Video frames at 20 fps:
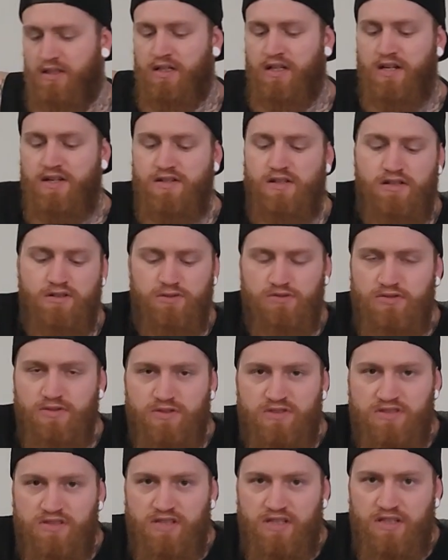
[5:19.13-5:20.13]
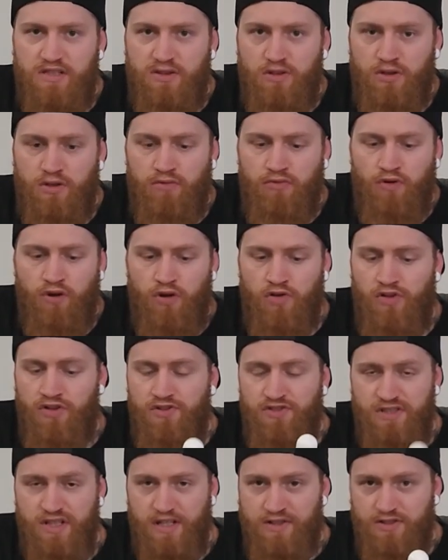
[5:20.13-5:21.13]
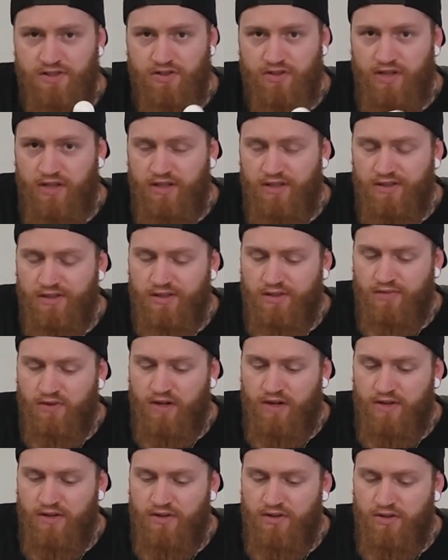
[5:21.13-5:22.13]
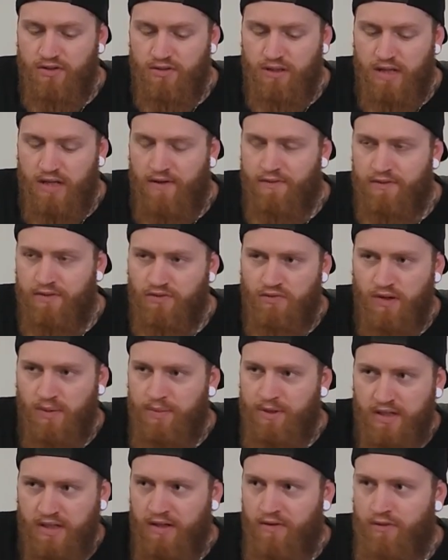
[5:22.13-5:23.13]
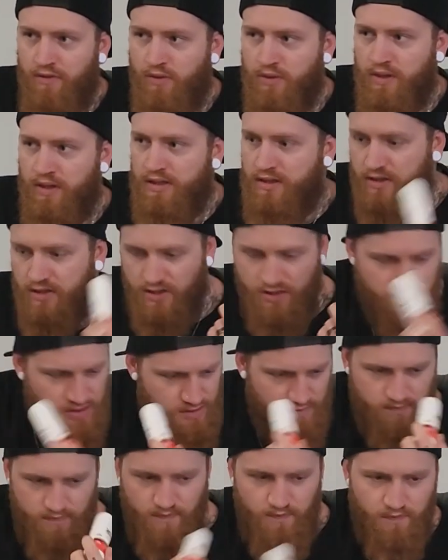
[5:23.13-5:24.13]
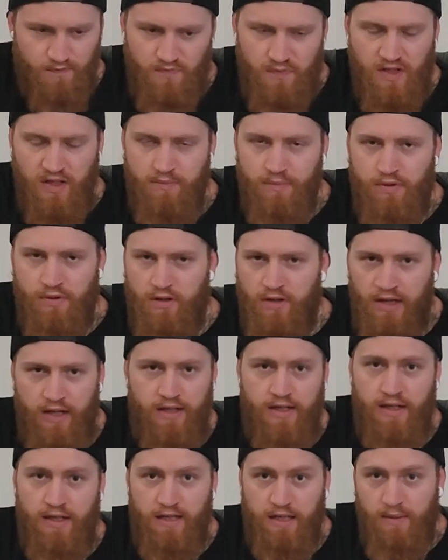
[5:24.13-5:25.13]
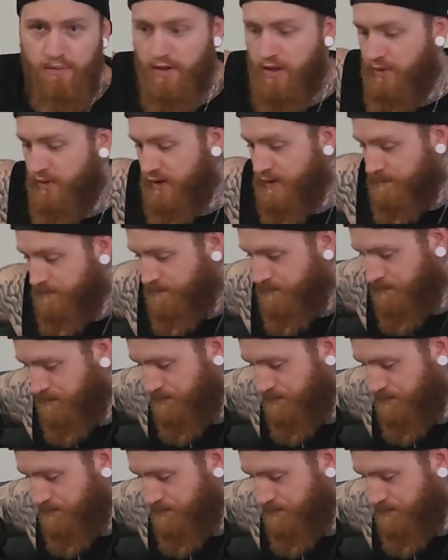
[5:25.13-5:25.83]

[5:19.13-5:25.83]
And just a little stick or roll on sunscreen, because I'd rather not have to rub it everywhere, and I could just apply it and keep going.